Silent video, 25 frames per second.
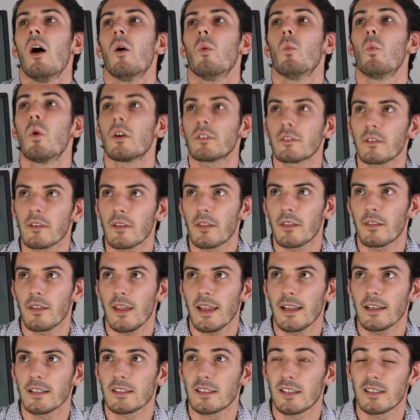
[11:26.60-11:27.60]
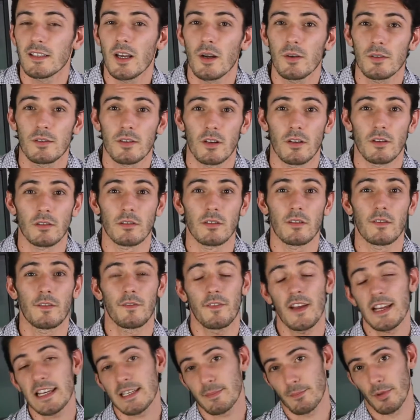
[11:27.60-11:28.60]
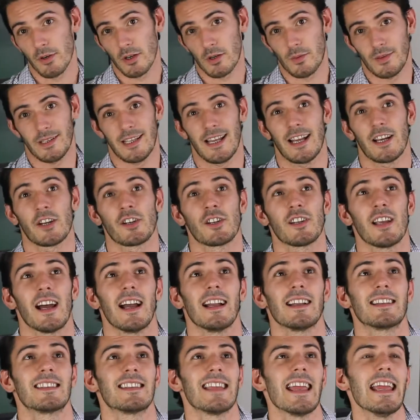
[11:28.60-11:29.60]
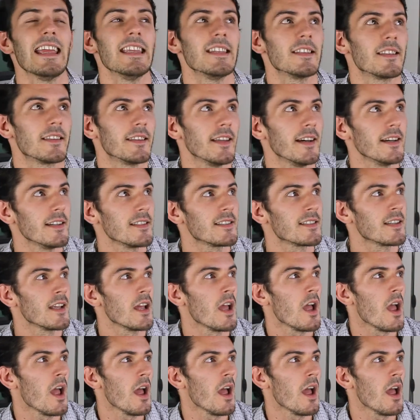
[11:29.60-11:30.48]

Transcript: One thing to note on Facebook with hashtags is that